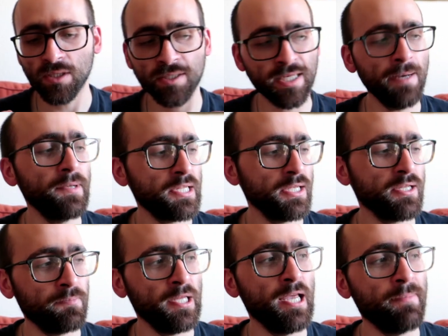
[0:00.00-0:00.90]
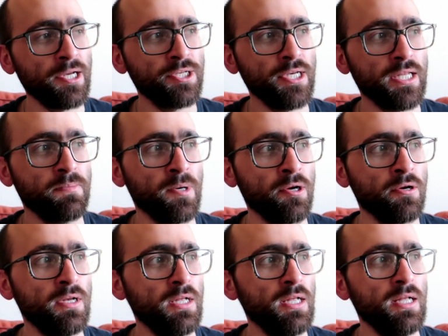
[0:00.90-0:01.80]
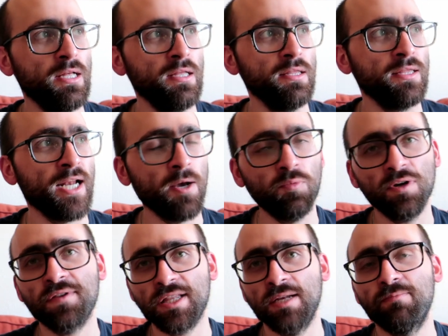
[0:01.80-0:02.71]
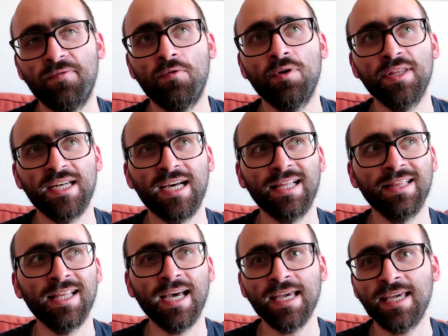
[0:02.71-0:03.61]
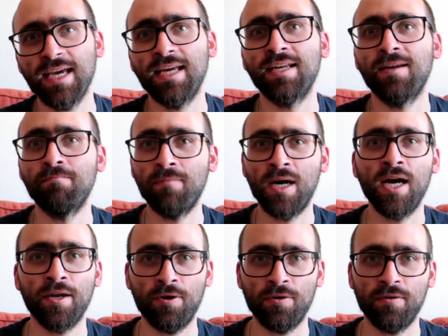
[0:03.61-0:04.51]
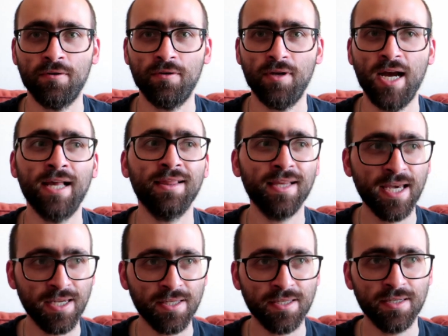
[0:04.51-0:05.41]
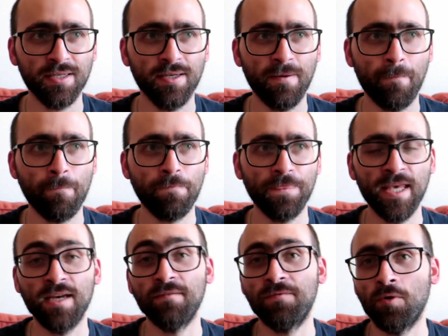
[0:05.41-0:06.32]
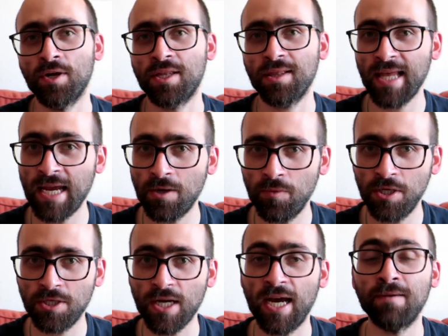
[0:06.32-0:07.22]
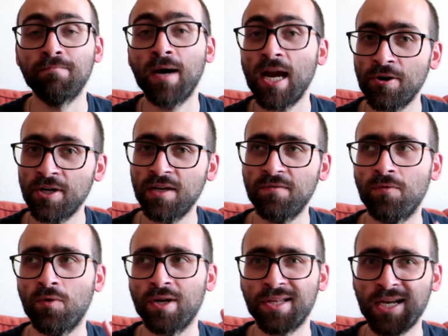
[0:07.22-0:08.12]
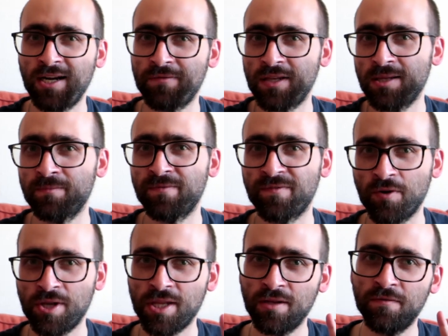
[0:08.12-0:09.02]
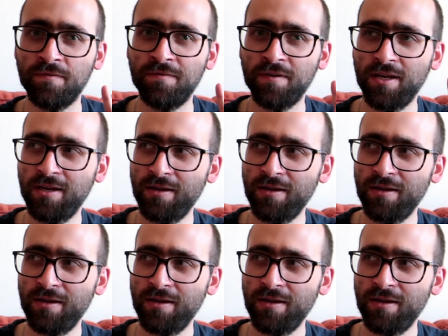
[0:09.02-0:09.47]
The Tempest is a play by Shakespeare that I would have said before that I like and admire. I liked it for its language, I admired it for its kind of subversive,